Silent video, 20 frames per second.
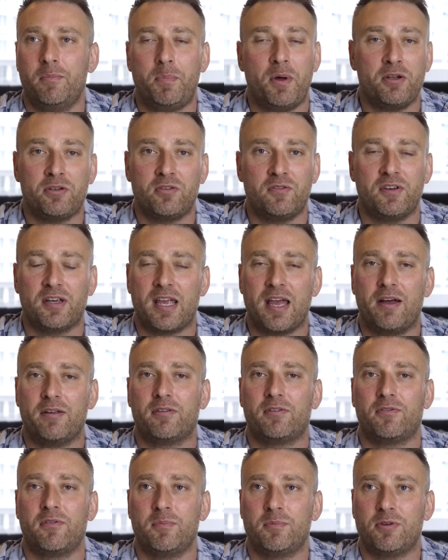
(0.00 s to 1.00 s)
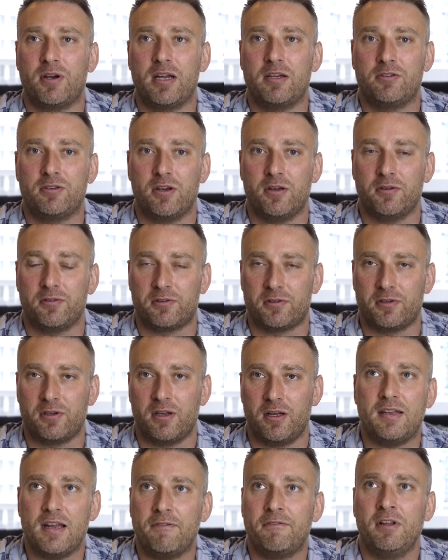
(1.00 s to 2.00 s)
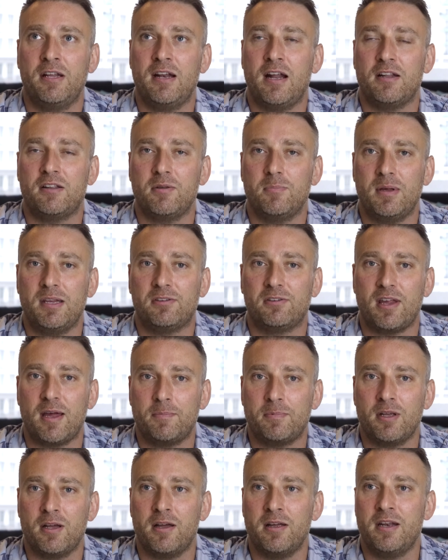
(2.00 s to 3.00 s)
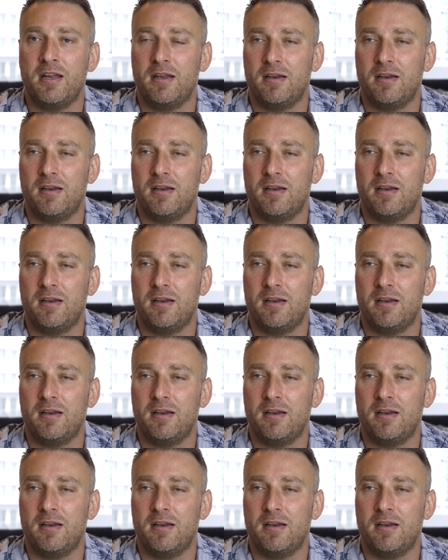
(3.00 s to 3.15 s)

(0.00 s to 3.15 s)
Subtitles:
bunch of accounts from trade shows. Definitely not to be slept on.